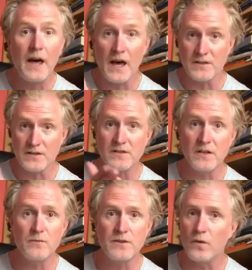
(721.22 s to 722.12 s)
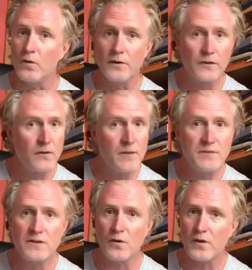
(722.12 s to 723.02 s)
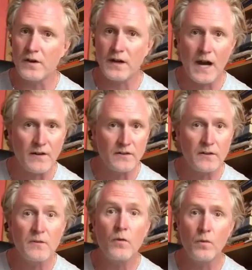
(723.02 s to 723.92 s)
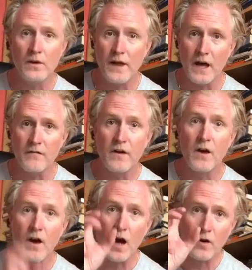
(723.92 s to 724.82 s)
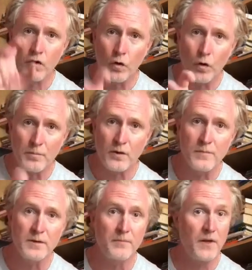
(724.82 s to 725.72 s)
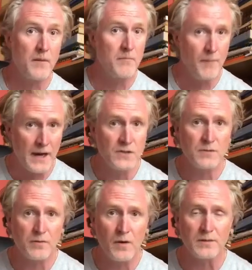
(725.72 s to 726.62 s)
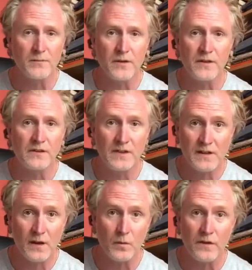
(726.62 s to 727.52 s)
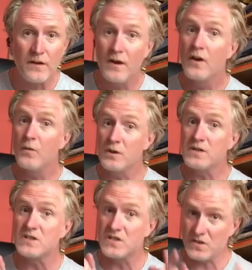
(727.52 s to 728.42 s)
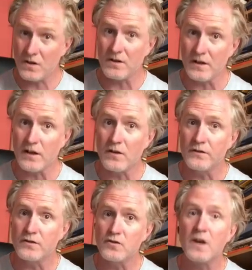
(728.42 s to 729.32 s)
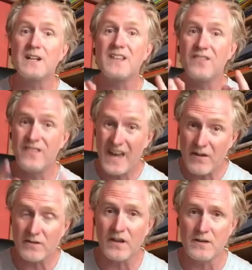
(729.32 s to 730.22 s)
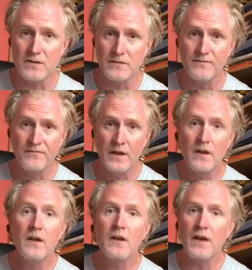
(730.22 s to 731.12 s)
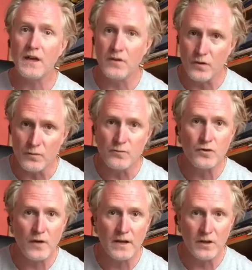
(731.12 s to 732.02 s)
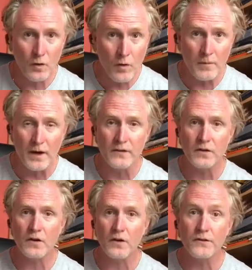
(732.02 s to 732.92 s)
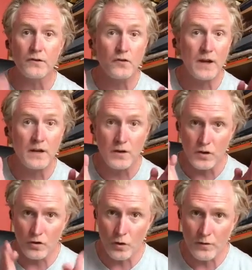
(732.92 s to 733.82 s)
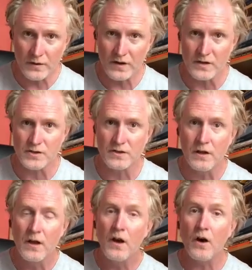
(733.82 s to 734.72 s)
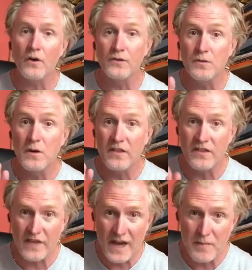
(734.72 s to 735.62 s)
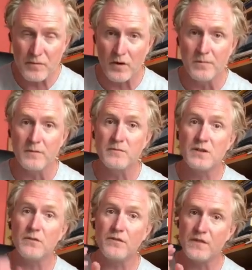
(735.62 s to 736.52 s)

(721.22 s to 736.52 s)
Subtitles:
As I said, with all scripts, your character will have a core problem, a major problem that they're dealing with, which is certainly concentrating their attention. Can you train your mind to concentrate your attention onto their problem so it